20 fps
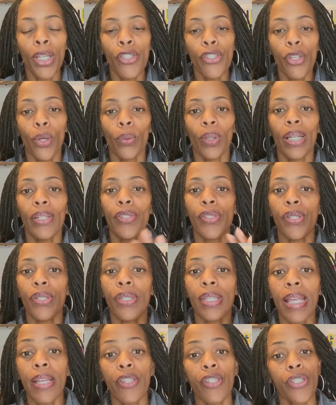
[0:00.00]
So let's
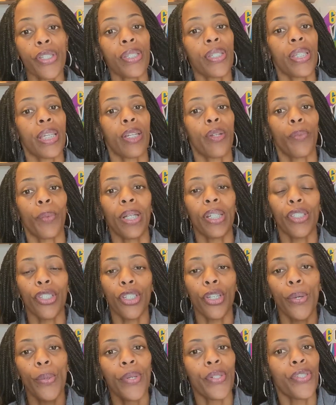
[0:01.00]
just say she's getting ready
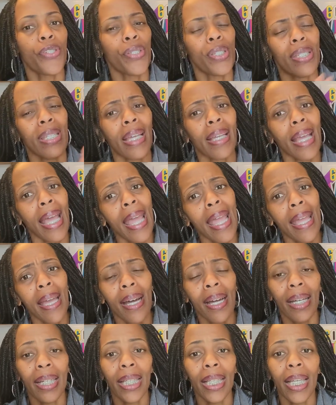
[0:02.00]
to go and she's like, hey,
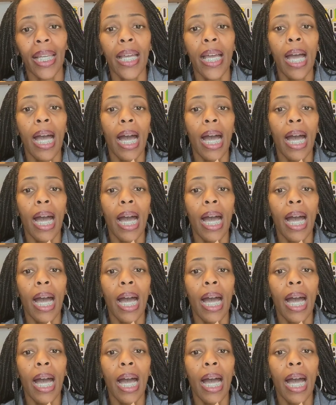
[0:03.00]
honey,